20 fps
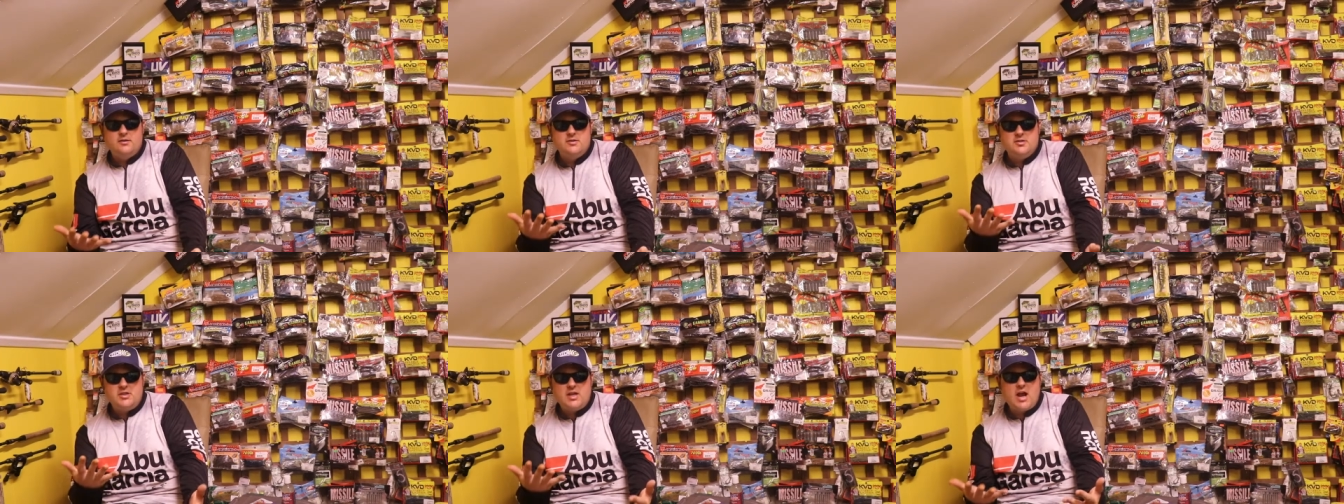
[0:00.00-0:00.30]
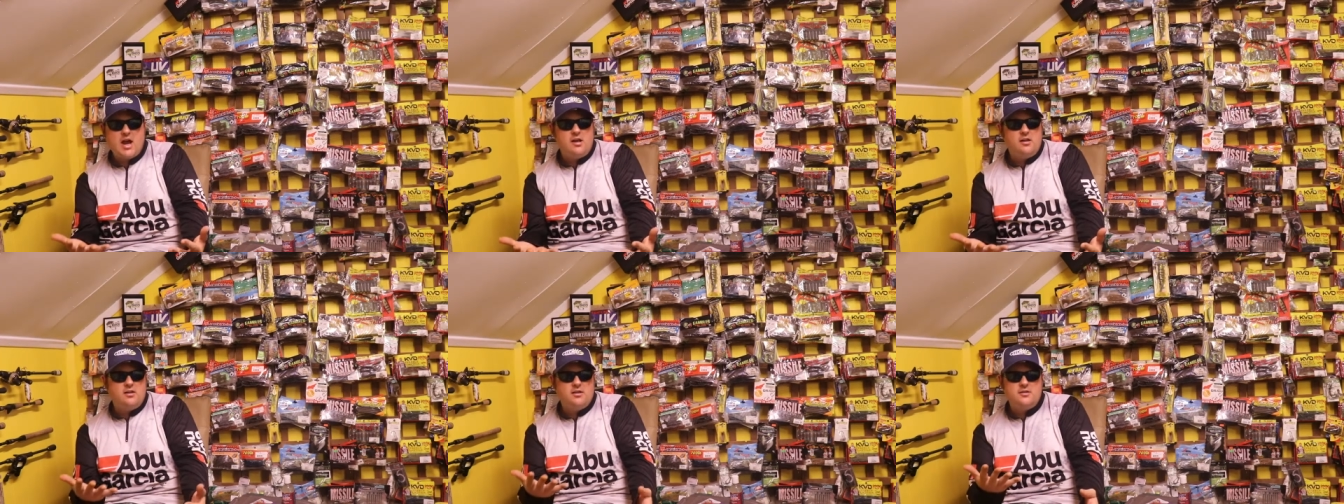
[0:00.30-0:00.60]

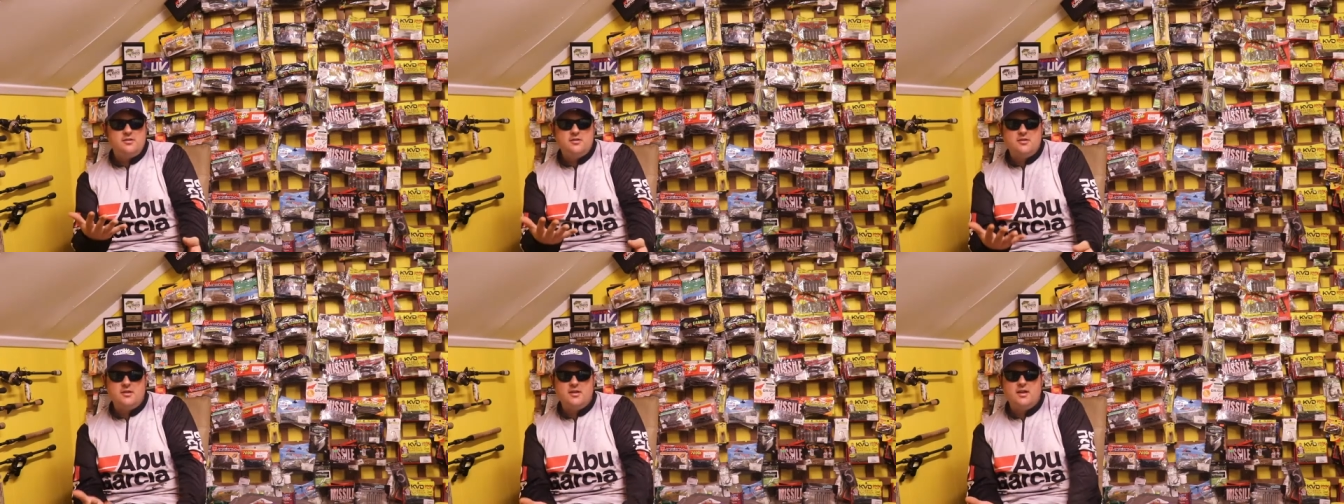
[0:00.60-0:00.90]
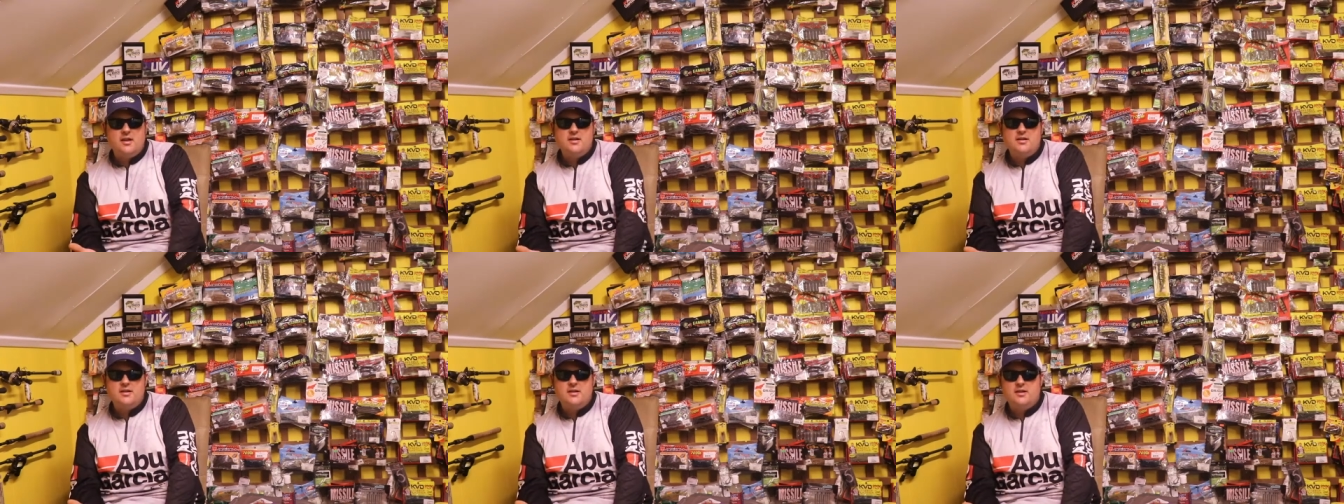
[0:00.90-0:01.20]
challenge that
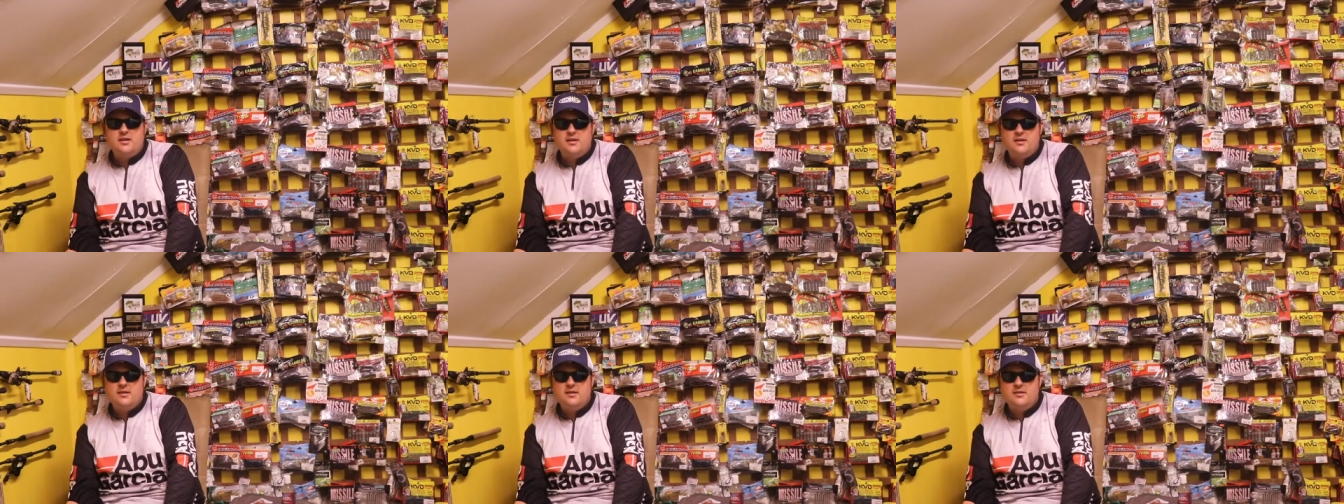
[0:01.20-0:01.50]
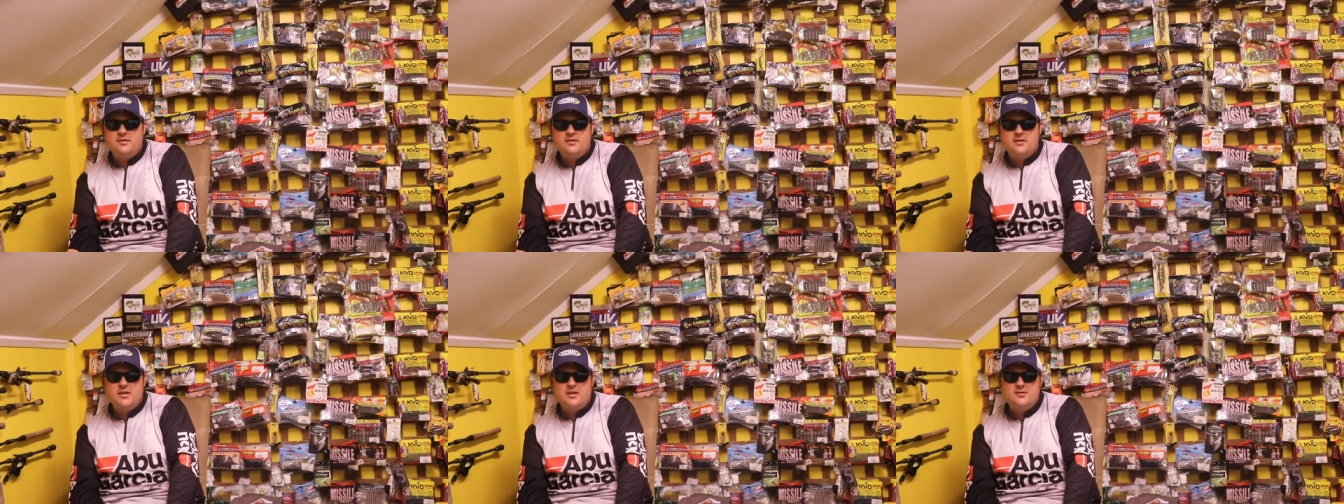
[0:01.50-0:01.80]
I did, and
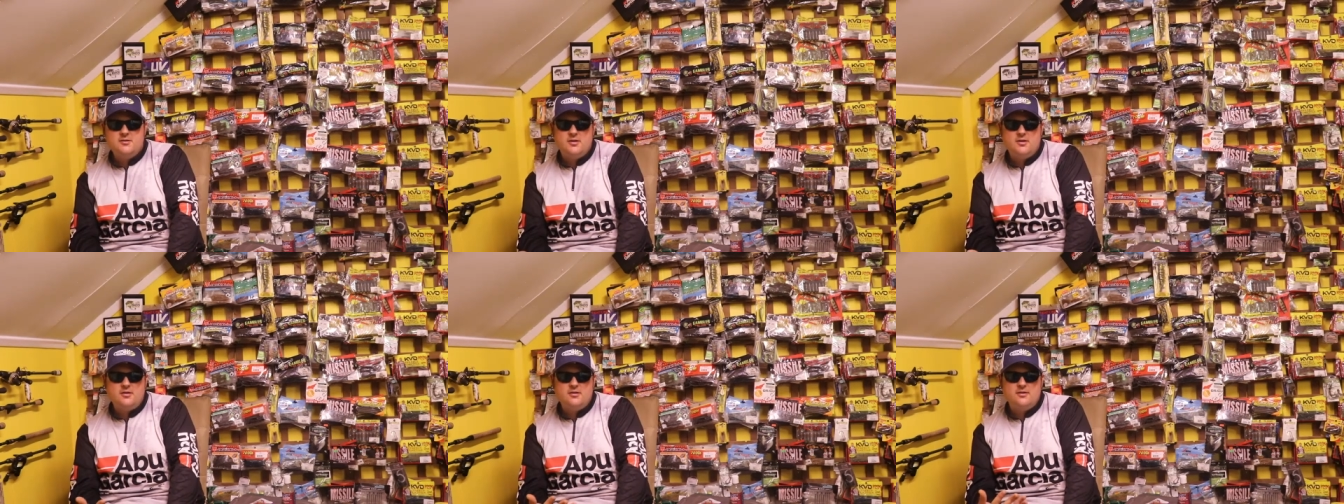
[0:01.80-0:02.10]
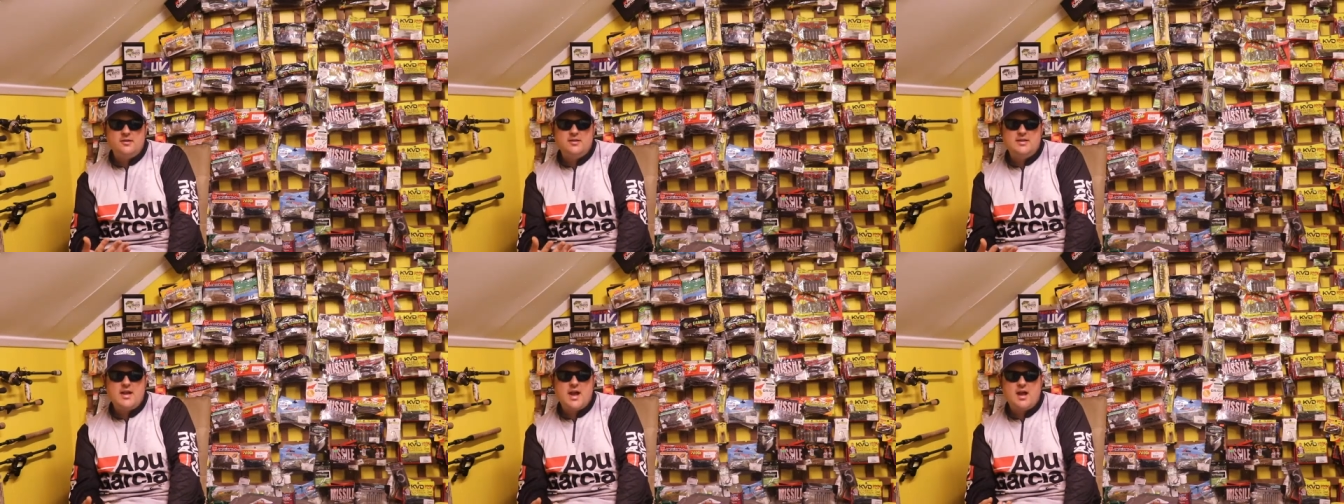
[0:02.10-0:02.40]
this is actually
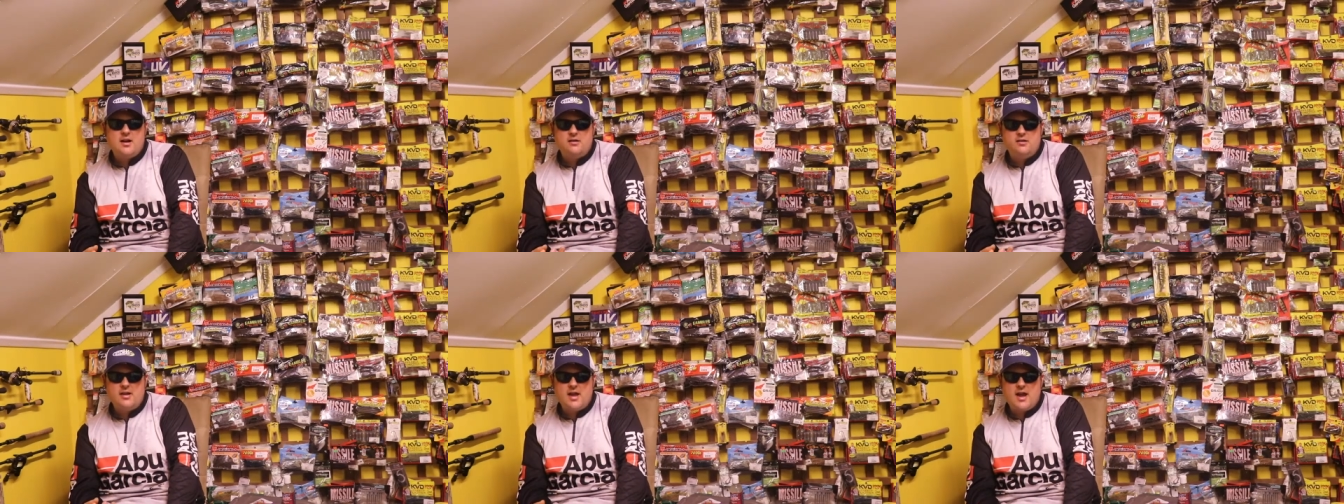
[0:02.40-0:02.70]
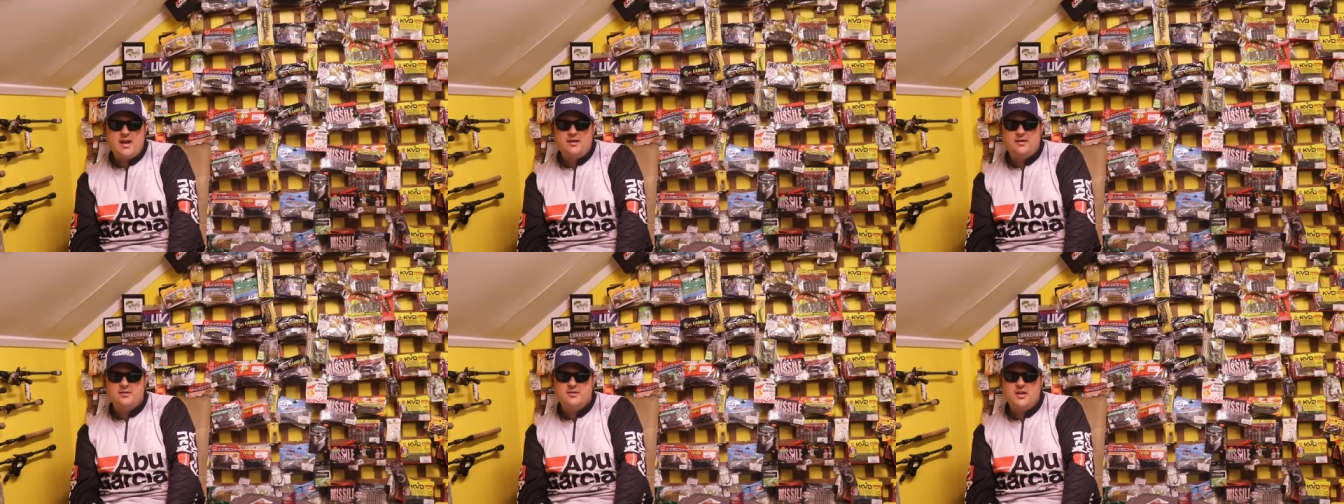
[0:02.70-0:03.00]
called the Tackle
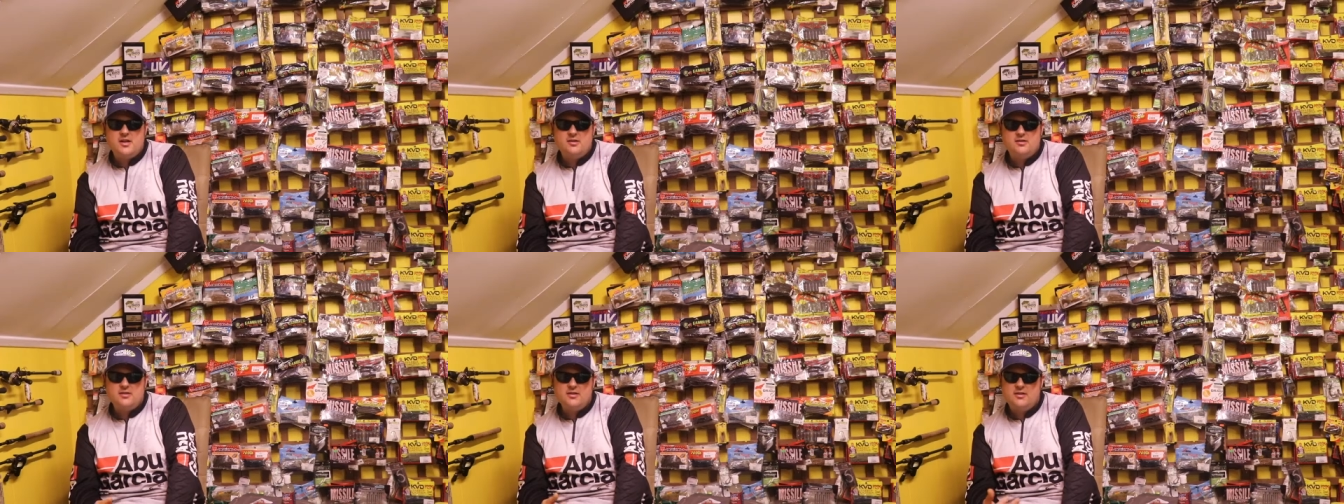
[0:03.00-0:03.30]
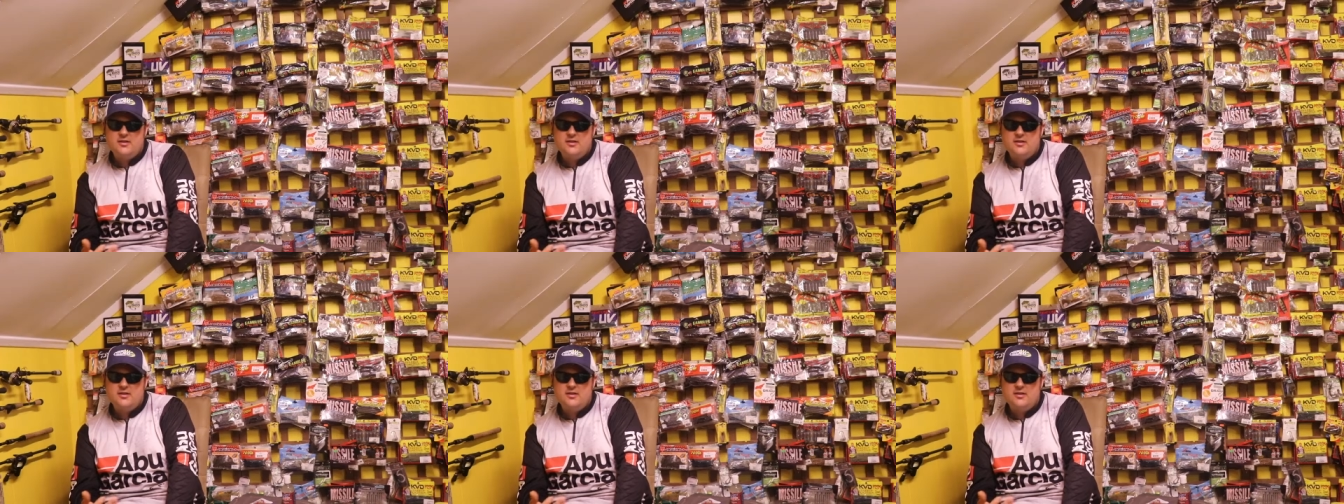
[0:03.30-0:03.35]
Addict Challenge.